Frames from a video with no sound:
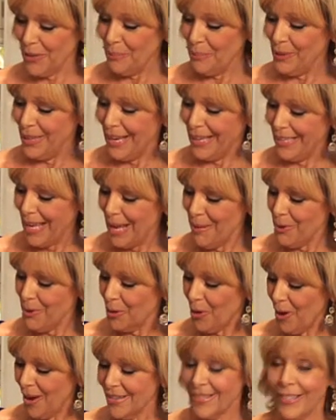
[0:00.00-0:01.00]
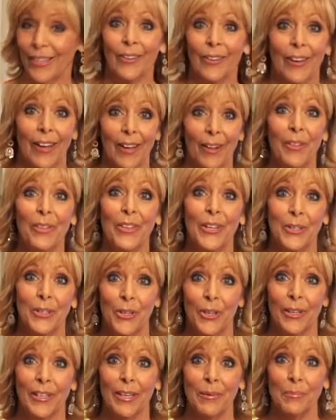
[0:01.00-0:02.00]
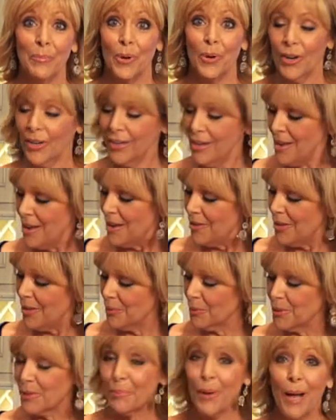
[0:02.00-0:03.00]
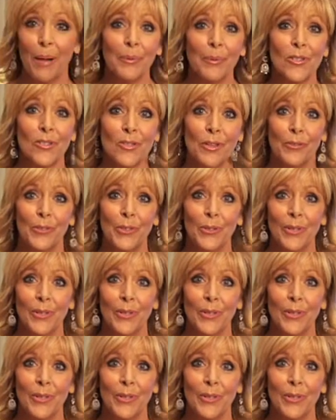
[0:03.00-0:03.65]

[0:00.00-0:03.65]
and when I came across their healthy cooking book that was published a few